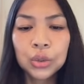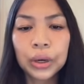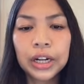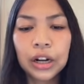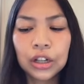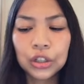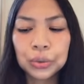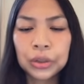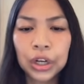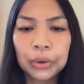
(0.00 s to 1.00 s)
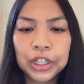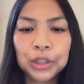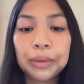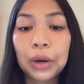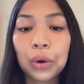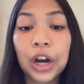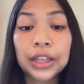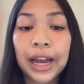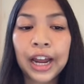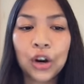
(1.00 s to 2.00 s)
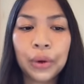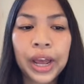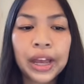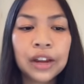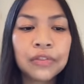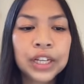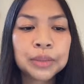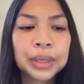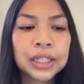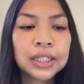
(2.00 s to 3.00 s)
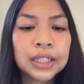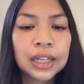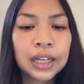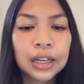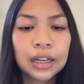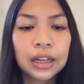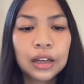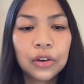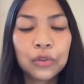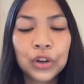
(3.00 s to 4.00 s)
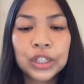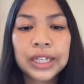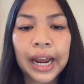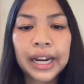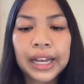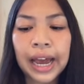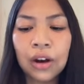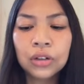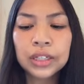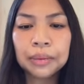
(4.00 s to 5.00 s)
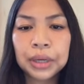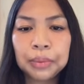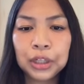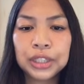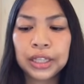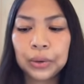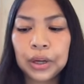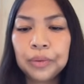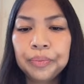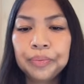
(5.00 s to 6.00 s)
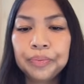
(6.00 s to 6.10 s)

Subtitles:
$20 will go into my Roth IRA investments. For dining out, I'm going to put 0.